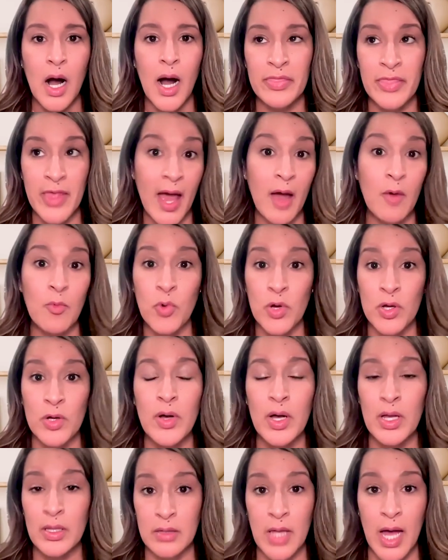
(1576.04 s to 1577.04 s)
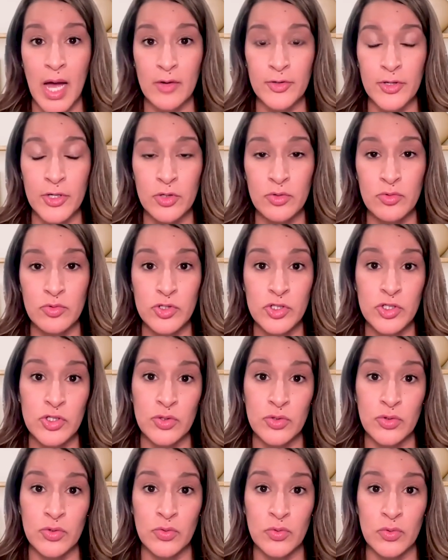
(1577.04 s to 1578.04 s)
that will allow you
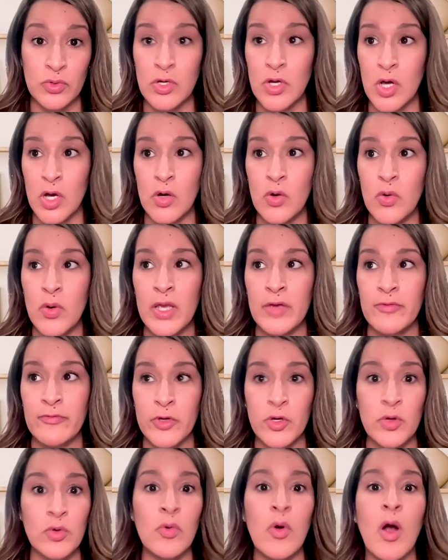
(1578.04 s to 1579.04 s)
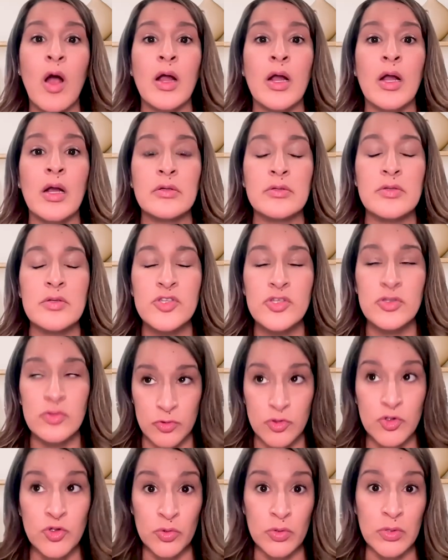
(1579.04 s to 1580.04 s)
to know if you are
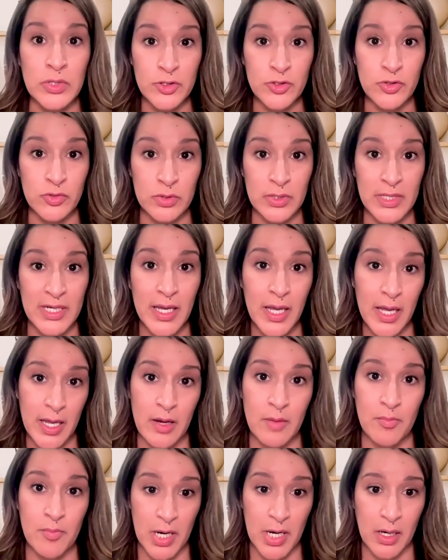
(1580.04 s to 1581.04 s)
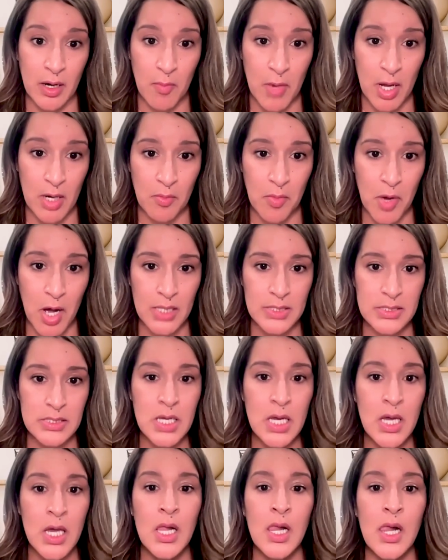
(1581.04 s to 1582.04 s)
truly in perimenopause.
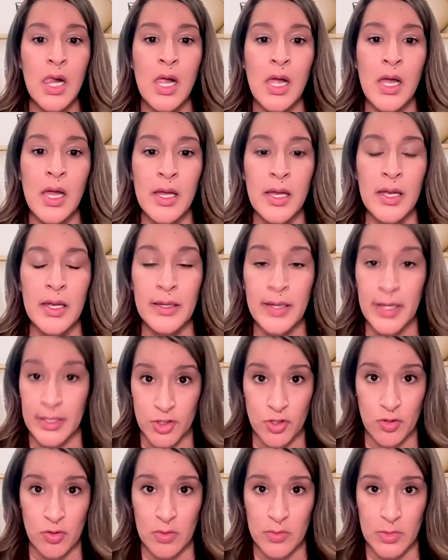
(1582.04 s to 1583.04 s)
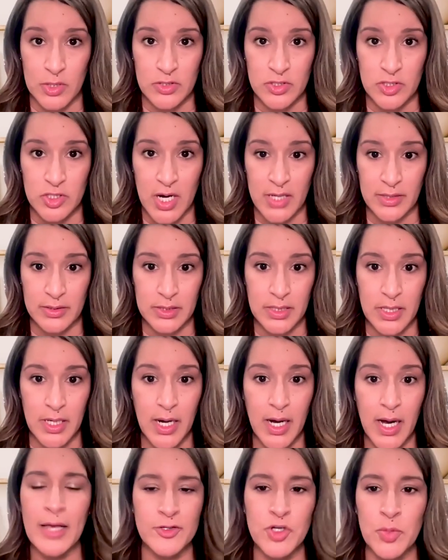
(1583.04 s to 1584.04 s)
Get your hormones checked.
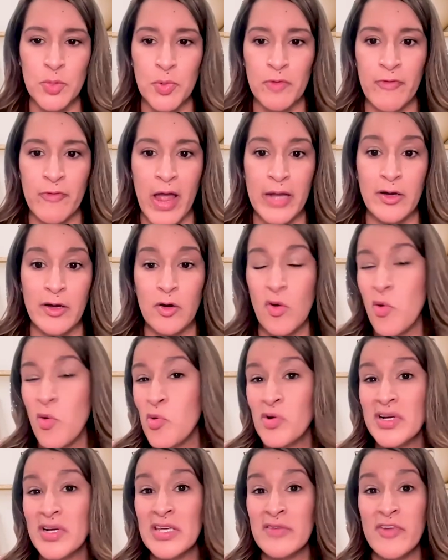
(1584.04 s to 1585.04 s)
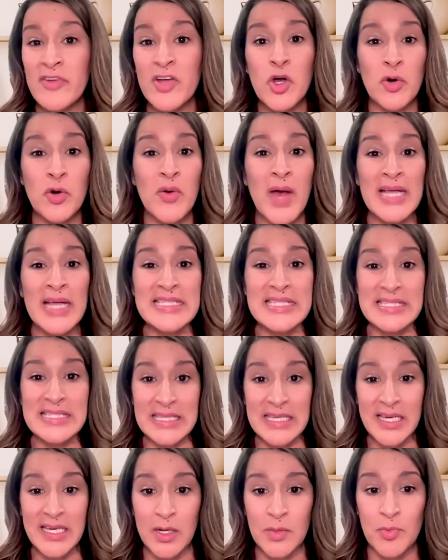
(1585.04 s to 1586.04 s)
Ask your provider, or even go and
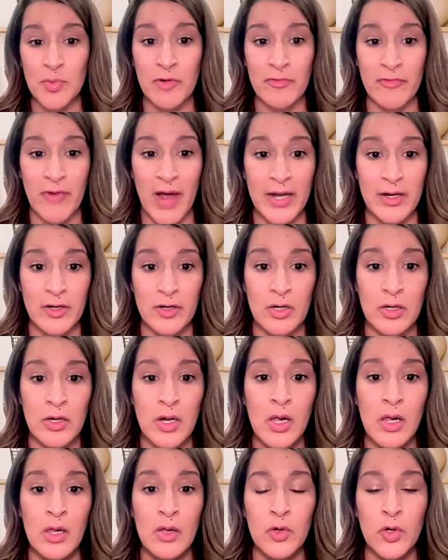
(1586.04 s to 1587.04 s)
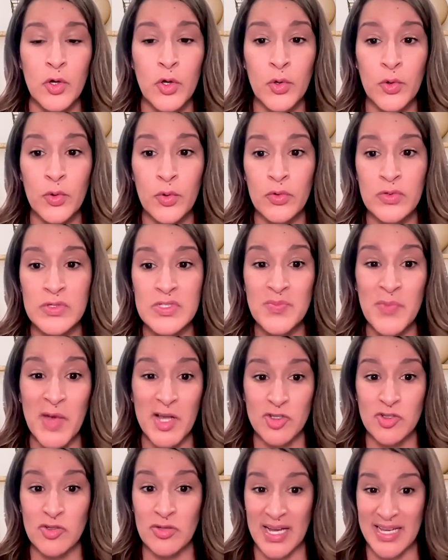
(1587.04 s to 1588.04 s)
seek a provider who
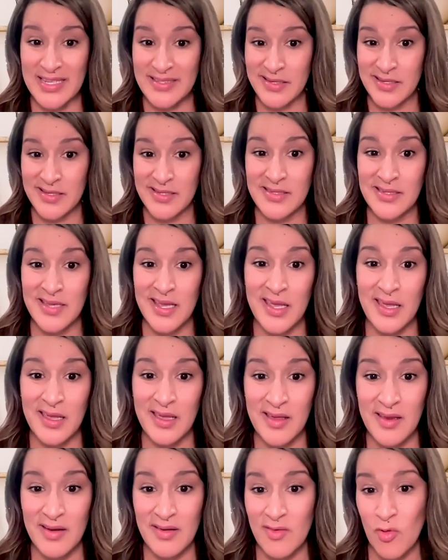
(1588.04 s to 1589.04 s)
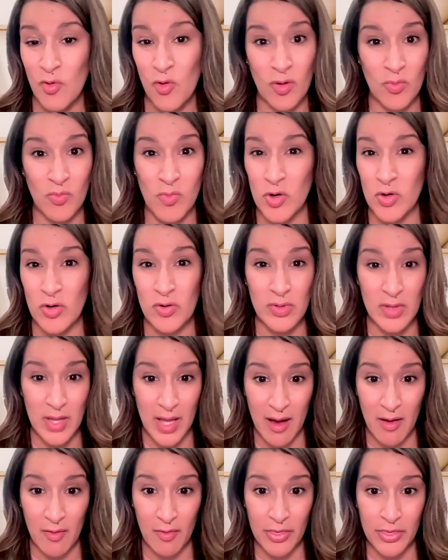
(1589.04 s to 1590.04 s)
specializes in hormonal
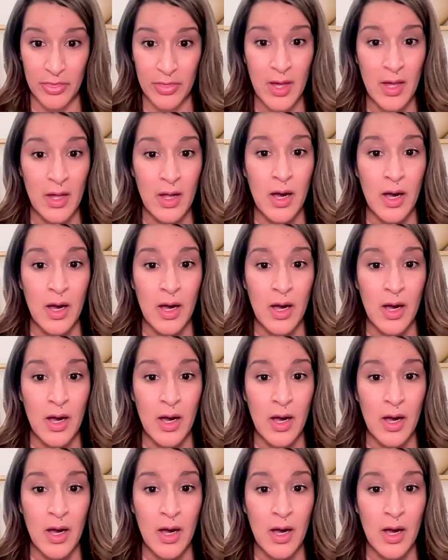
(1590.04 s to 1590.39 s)
health.